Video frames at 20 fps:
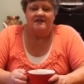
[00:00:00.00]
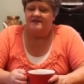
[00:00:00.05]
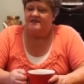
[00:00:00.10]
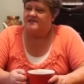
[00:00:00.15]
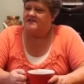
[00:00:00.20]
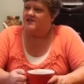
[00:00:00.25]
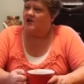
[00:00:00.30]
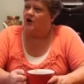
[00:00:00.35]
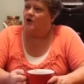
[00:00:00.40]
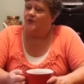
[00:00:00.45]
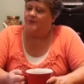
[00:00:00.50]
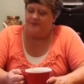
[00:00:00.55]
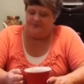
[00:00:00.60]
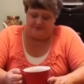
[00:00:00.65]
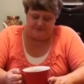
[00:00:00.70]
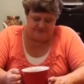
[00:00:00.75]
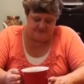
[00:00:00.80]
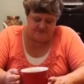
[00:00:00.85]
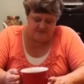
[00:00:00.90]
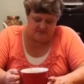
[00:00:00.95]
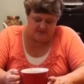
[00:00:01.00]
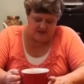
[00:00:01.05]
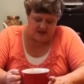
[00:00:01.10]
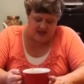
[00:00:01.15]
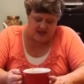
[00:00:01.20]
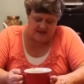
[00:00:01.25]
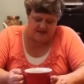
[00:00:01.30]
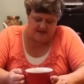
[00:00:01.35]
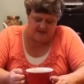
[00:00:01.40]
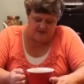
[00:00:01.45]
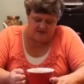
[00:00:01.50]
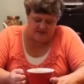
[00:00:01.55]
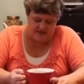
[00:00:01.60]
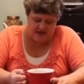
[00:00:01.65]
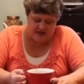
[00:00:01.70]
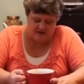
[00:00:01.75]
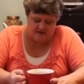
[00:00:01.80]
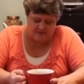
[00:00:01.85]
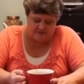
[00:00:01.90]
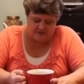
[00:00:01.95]
So either
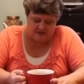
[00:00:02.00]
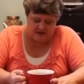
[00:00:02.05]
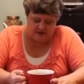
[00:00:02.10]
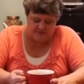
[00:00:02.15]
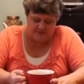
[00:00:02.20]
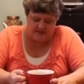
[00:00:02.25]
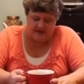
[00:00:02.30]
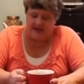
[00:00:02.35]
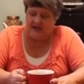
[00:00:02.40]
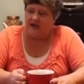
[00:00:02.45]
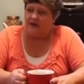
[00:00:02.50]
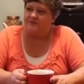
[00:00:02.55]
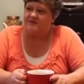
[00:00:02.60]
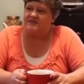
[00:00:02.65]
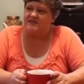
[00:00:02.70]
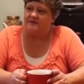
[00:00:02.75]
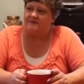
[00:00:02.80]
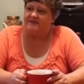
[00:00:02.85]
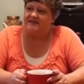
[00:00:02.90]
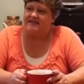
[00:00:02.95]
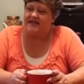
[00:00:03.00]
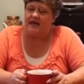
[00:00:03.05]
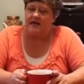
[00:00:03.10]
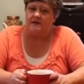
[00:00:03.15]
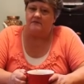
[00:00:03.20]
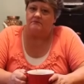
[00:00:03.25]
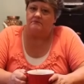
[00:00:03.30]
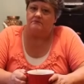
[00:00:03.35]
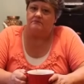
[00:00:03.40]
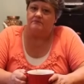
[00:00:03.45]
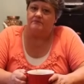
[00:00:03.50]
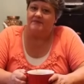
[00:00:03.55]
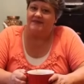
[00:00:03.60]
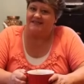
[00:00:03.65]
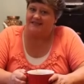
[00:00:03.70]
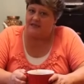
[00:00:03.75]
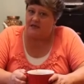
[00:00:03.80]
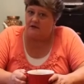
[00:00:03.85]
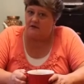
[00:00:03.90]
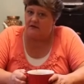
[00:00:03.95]
that, or I'm going to pick up some denim
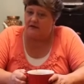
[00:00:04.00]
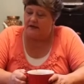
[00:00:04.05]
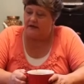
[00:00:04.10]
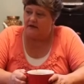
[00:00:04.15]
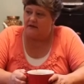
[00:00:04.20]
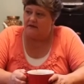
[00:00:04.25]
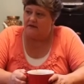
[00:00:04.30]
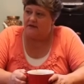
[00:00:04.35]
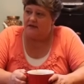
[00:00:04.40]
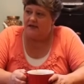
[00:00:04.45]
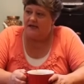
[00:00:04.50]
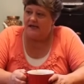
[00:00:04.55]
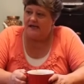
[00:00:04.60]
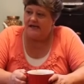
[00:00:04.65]
material,